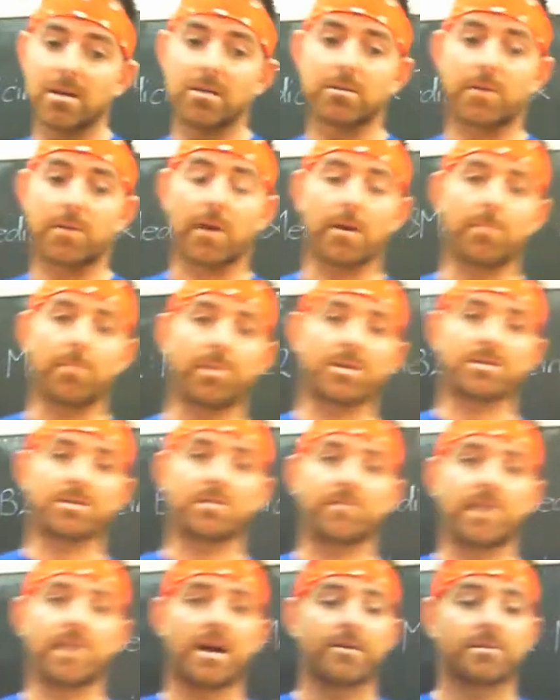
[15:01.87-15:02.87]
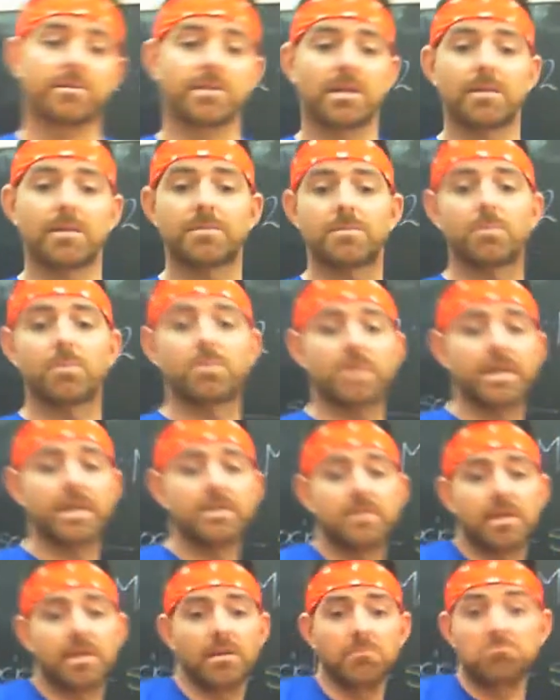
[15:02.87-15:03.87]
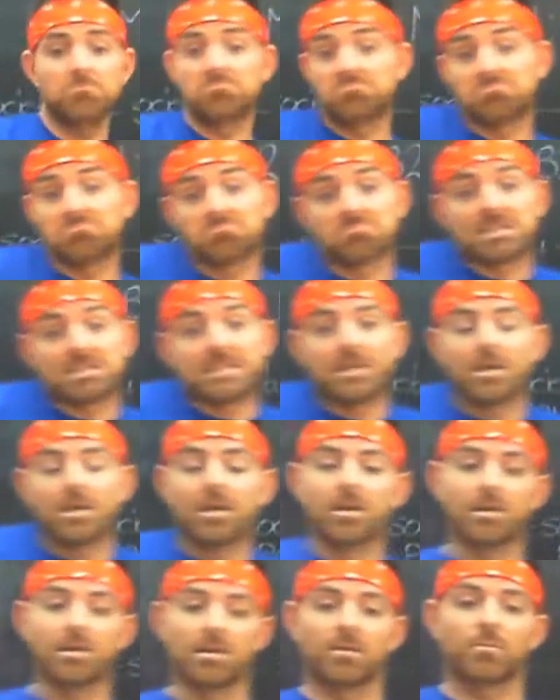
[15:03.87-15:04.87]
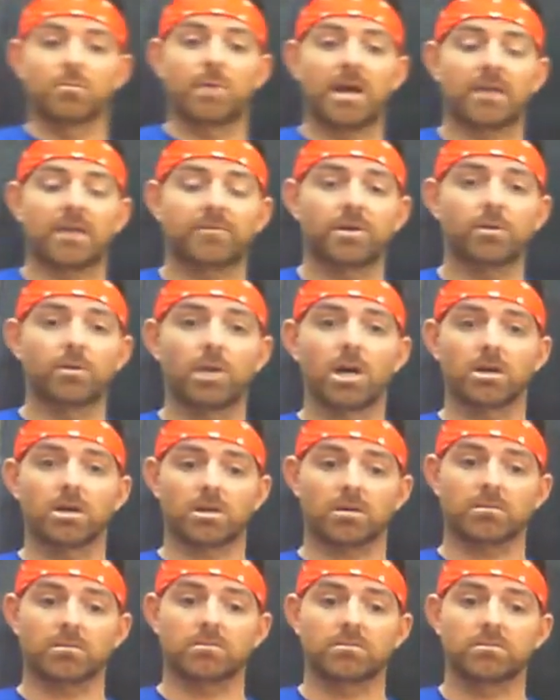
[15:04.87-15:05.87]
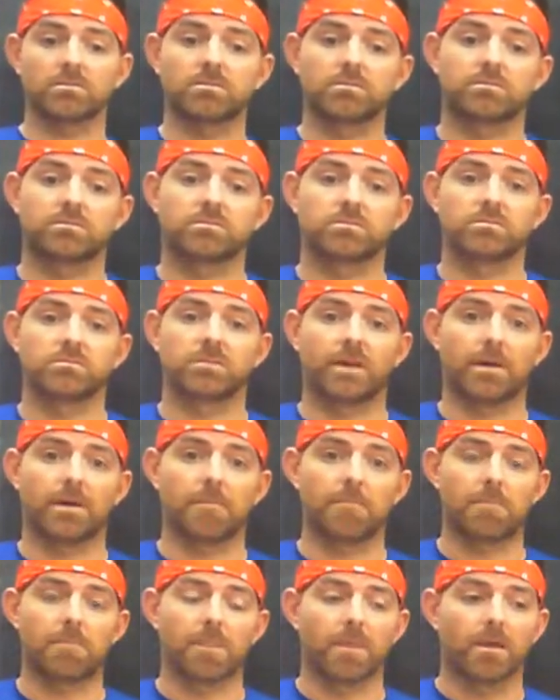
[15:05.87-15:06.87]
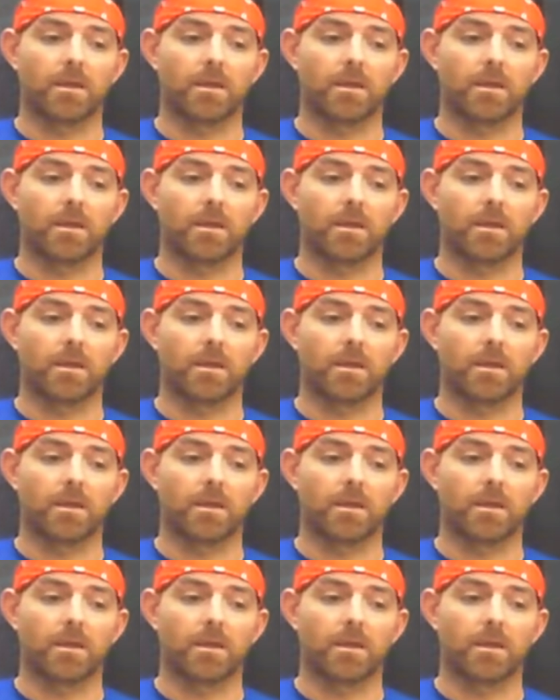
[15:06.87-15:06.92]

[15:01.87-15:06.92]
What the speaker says: Okay, but as the virus keeps mutating, we have no luck. Yeah.